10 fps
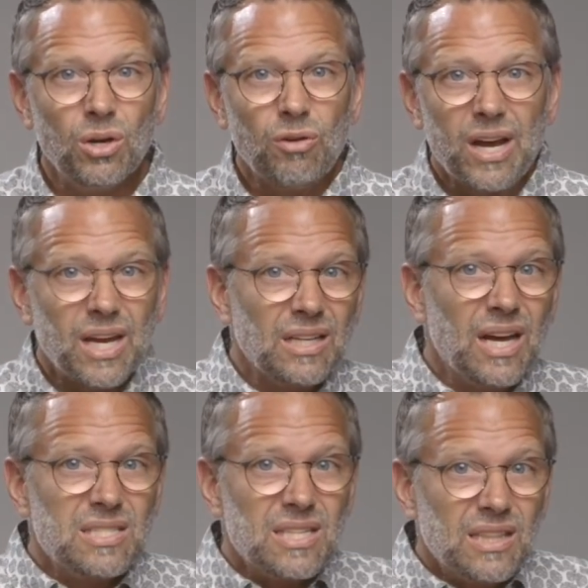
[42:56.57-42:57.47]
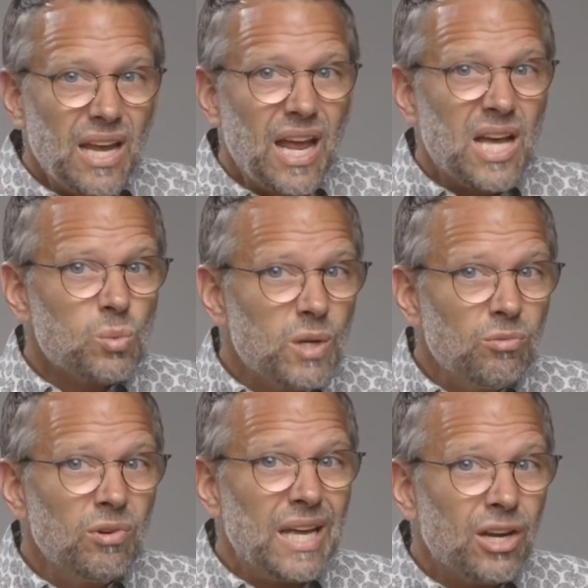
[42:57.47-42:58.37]
recognizing that as we
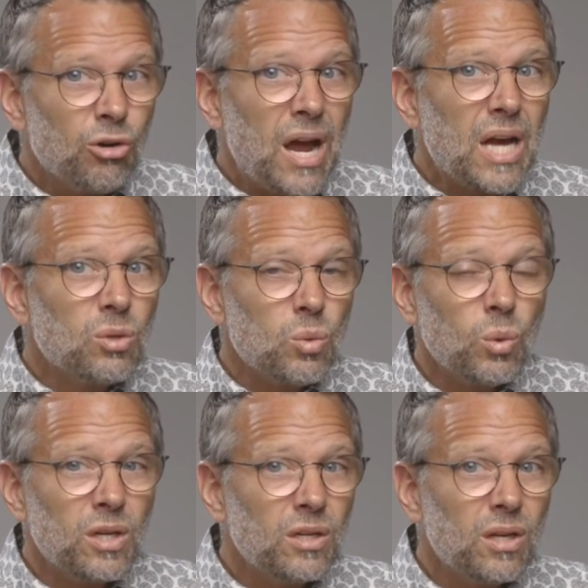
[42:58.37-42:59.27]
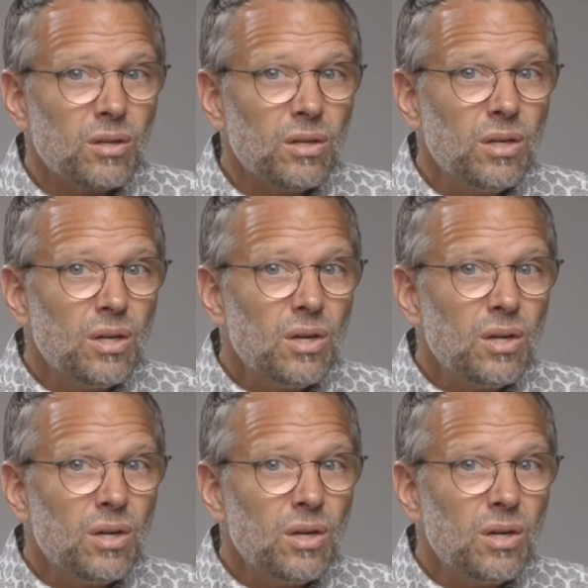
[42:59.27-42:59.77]
interact with one another,